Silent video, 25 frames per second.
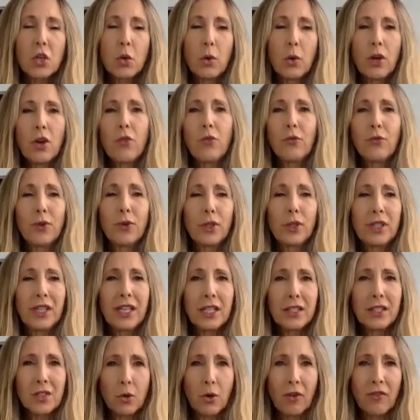we're in a
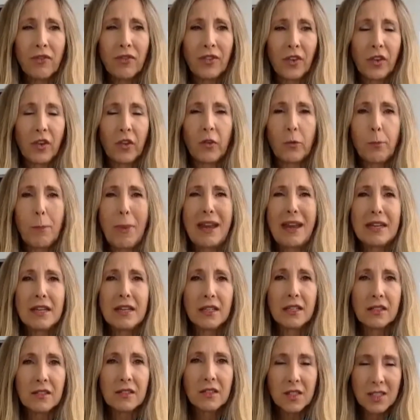really sort of
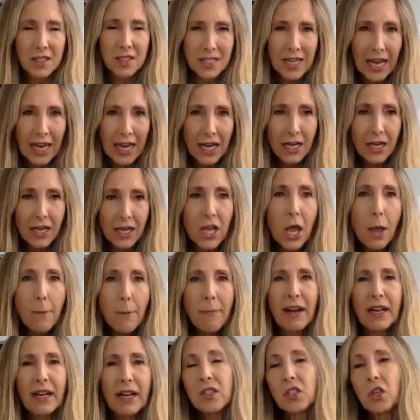suspended state,
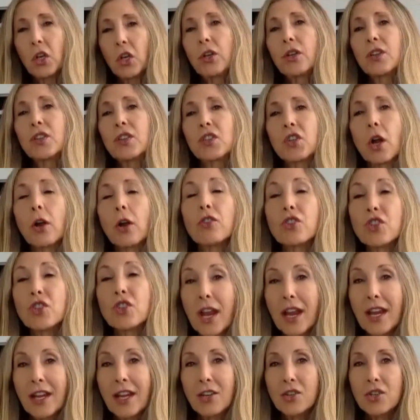but it's going to start
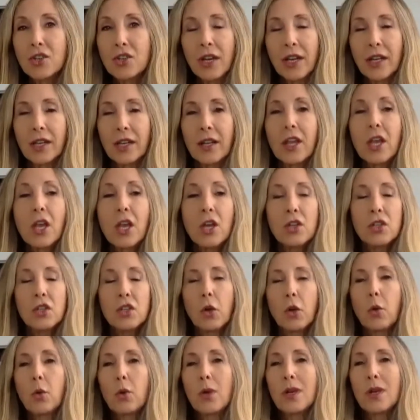changing.
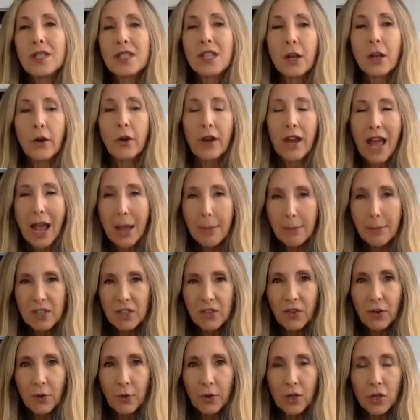So is there an
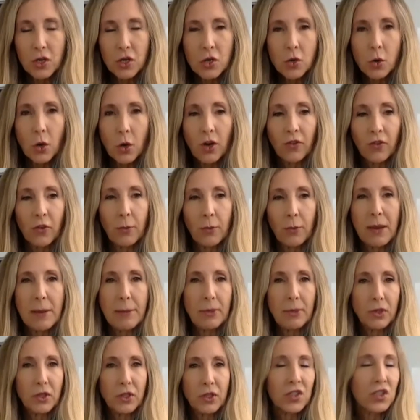atmosphere in New York for
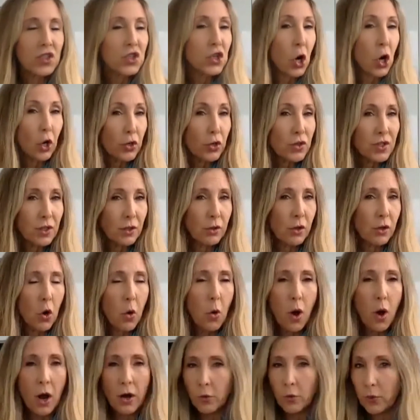people to start to go
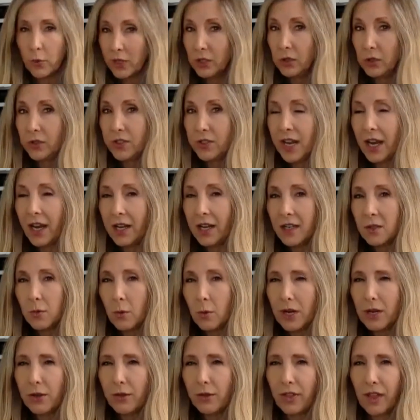on real dates? What
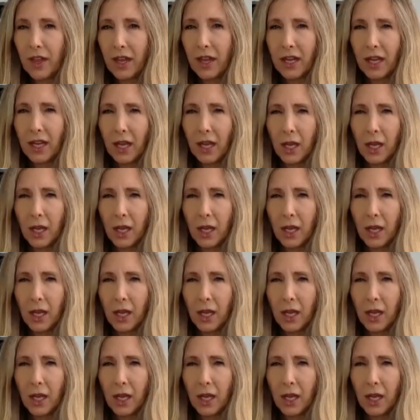do you think?